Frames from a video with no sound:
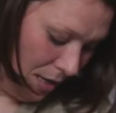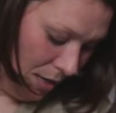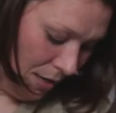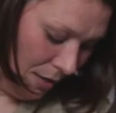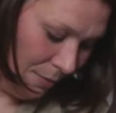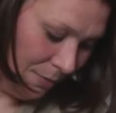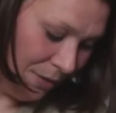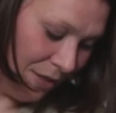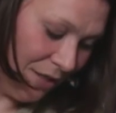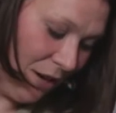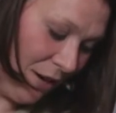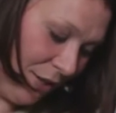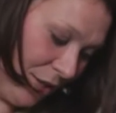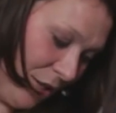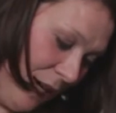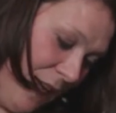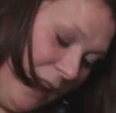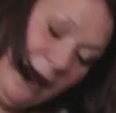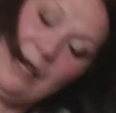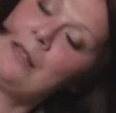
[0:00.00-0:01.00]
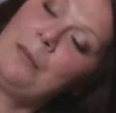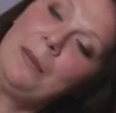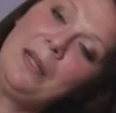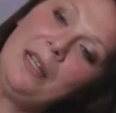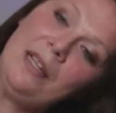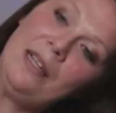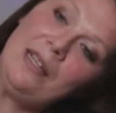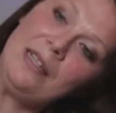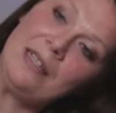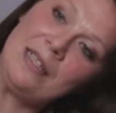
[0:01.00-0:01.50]
The doctor asked
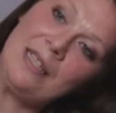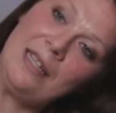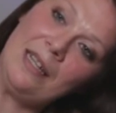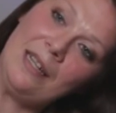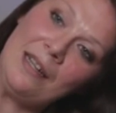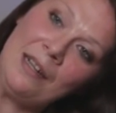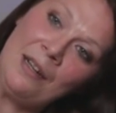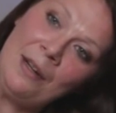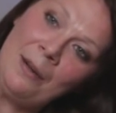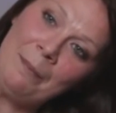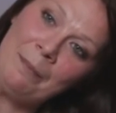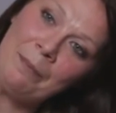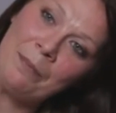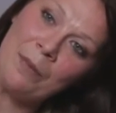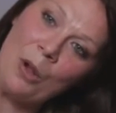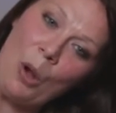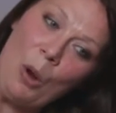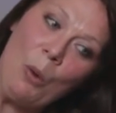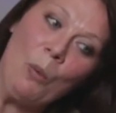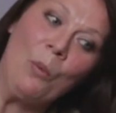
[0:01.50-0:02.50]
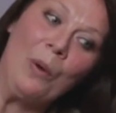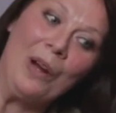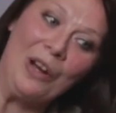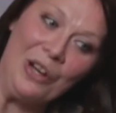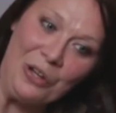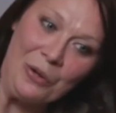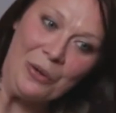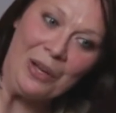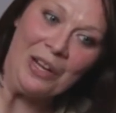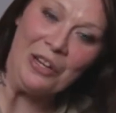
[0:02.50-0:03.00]
me, he said,
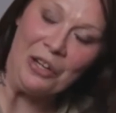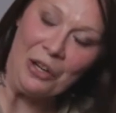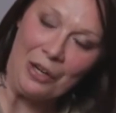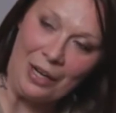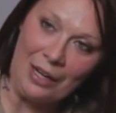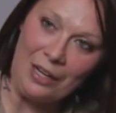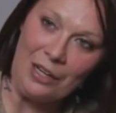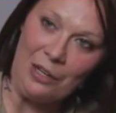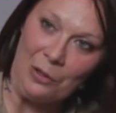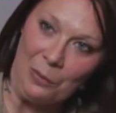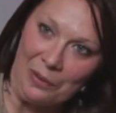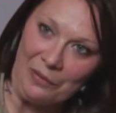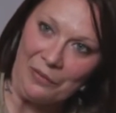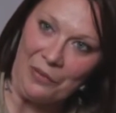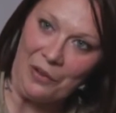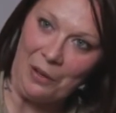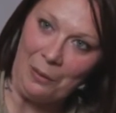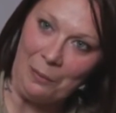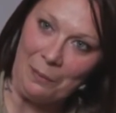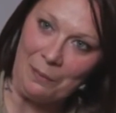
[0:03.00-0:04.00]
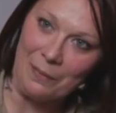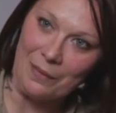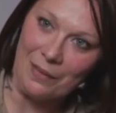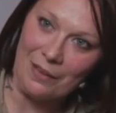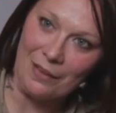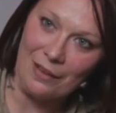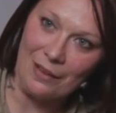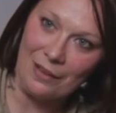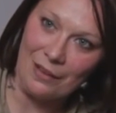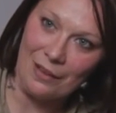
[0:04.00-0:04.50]
where are you getting your heroin from?
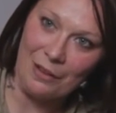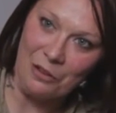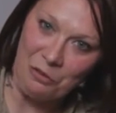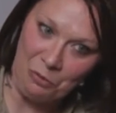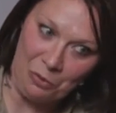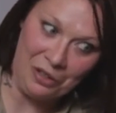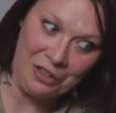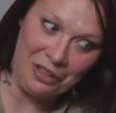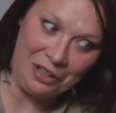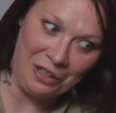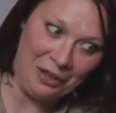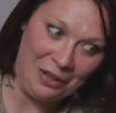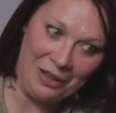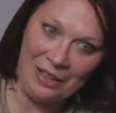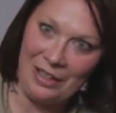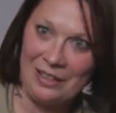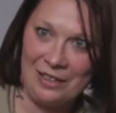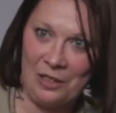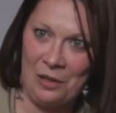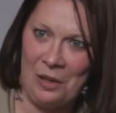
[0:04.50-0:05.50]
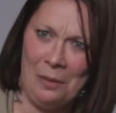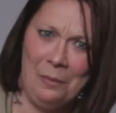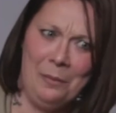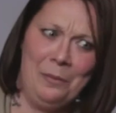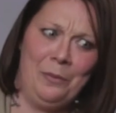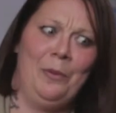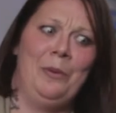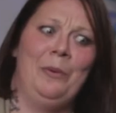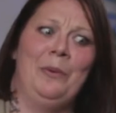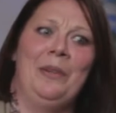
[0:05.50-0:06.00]
Where, you know, I said,
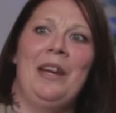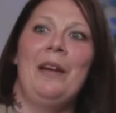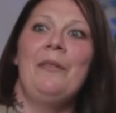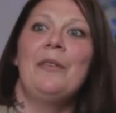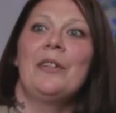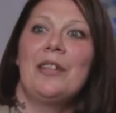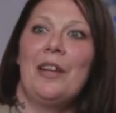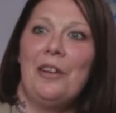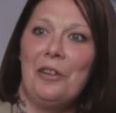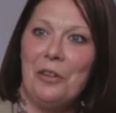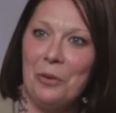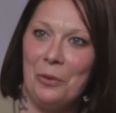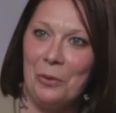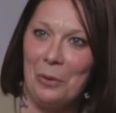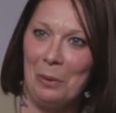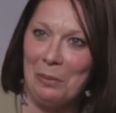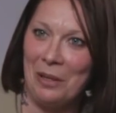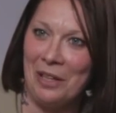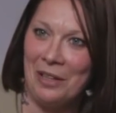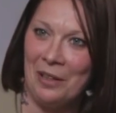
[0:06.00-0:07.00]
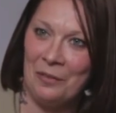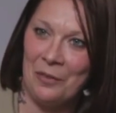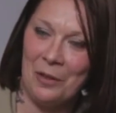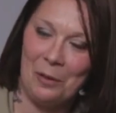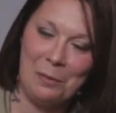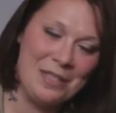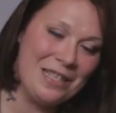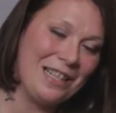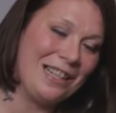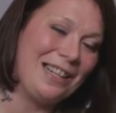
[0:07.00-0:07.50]
I'll never tell you who I'm getting it
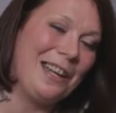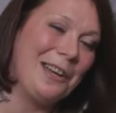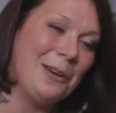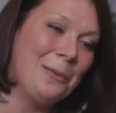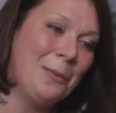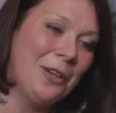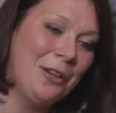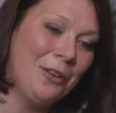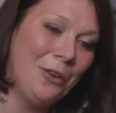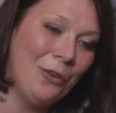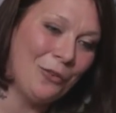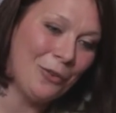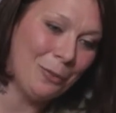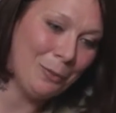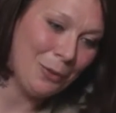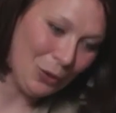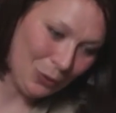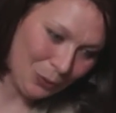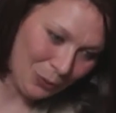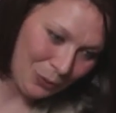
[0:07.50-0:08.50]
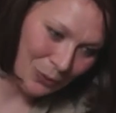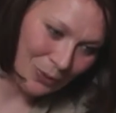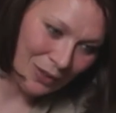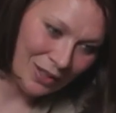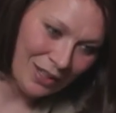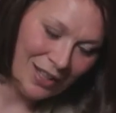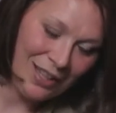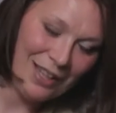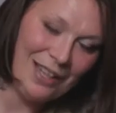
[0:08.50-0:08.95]
from. He said, I don't want to know from who.